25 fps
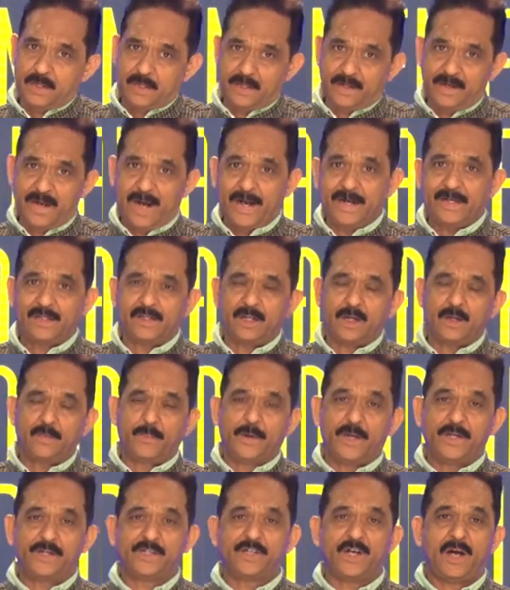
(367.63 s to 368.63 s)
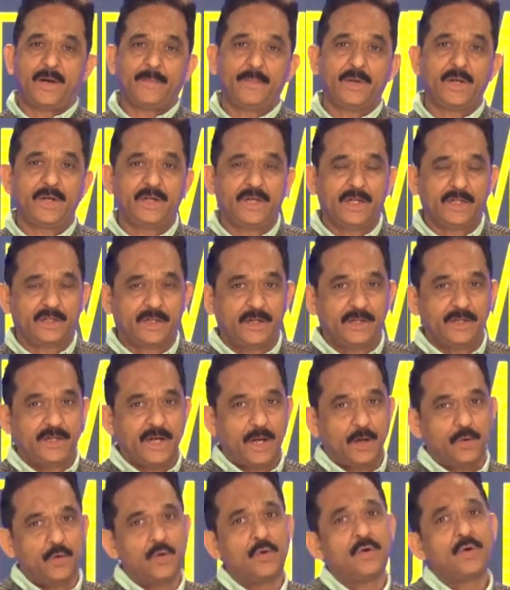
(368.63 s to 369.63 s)
Neither Benjamin
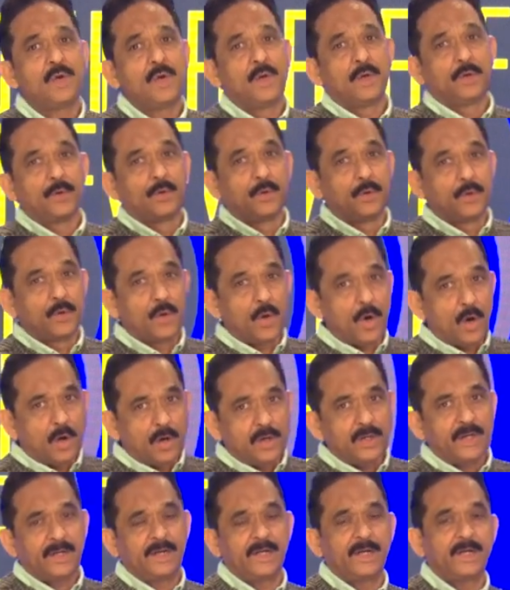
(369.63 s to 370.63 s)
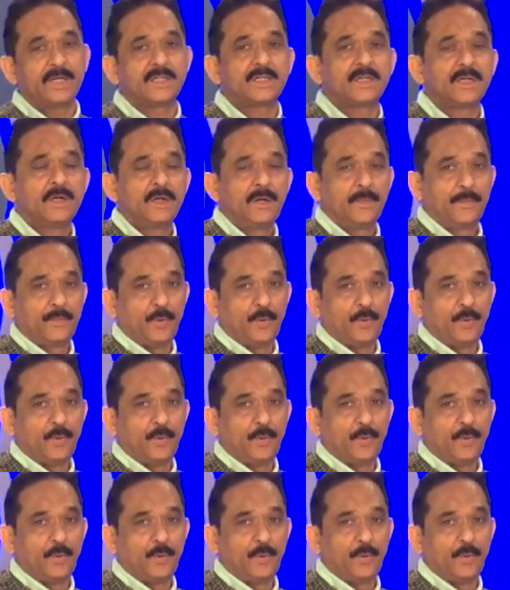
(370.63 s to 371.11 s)
Netanyahu nor his